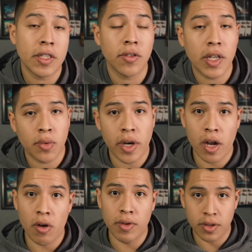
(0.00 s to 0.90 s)
So that's what I
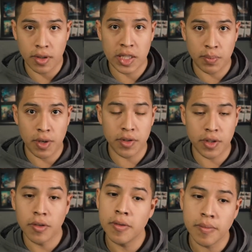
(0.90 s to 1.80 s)
always expose
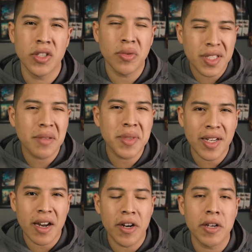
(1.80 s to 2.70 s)
to. So in some
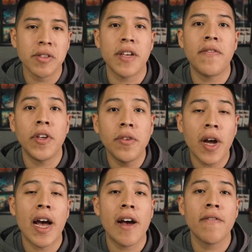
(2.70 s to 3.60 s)
scenarios, if you
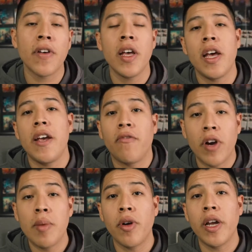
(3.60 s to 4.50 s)
have a
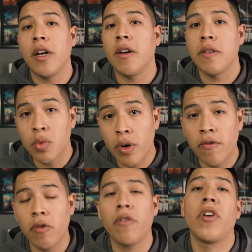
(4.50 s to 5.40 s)
frame rate of
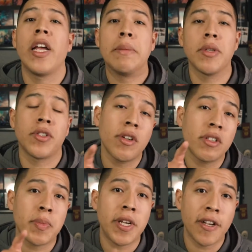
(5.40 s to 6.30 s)
24 frames, a shutter
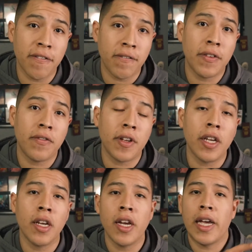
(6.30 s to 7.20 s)
speed of
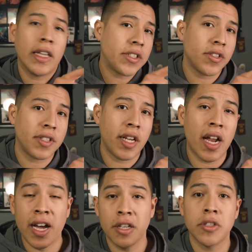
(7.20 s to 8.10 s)
50, and let's just say an
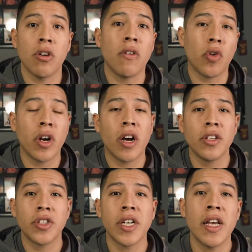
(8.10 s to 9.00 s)
ISO of
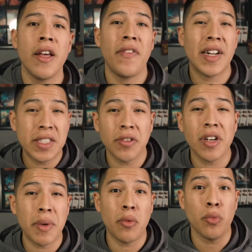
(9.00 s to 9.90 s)
100, that's still
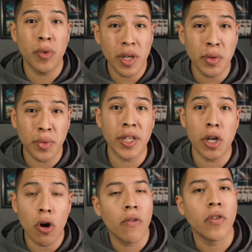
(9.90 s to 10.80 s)
gonna be really
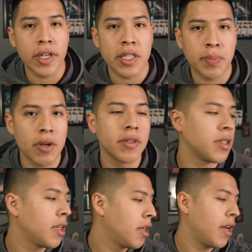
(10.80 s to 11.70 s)
overexposed.
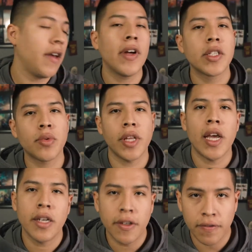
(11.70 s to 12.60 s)
And that's where the
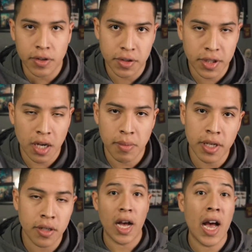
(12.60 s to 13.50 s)
ND filters come
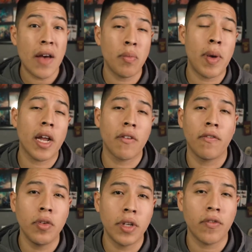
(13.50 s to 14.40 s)
in. I have a pack of a
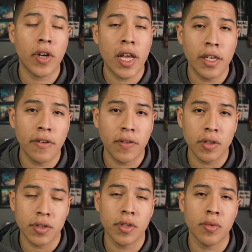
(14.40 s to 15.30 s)
few different ND
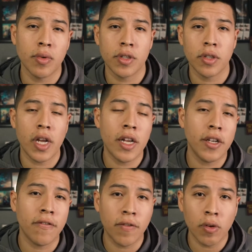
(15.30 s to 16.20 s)
filters, which are
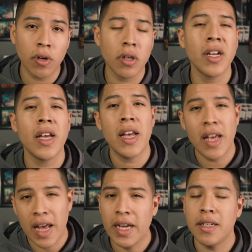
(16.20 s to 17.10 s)
ND4,
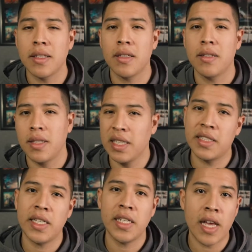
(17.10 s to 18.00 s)
8,
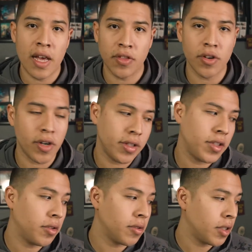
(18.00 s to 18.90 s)
16, and
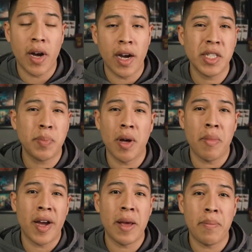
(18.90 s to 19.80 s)
32. I just bought
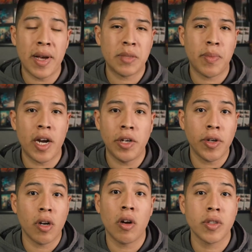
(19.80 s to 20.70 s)
mine at Best Buy, and you
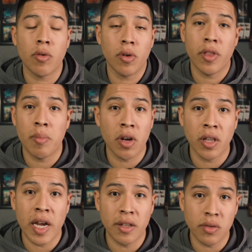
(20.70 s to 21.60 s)
can also order them
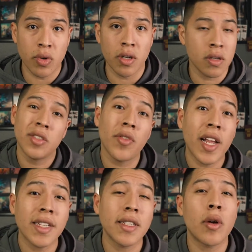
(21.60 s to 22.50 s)
online as well. So the
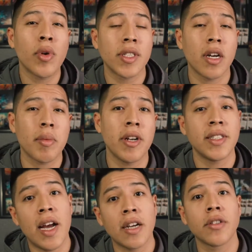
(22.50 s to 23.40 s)
next thing I want to talk about is
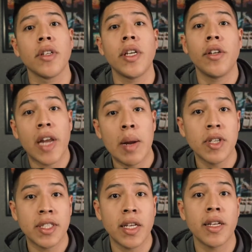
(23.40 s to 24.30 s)
actually your camera
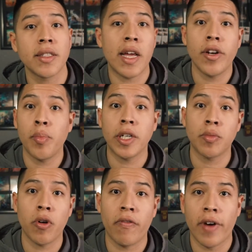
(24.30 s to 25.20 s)
settings and your picture
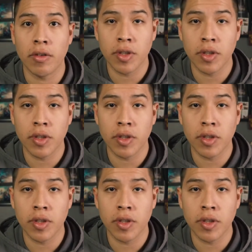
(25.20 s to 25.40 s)
profile.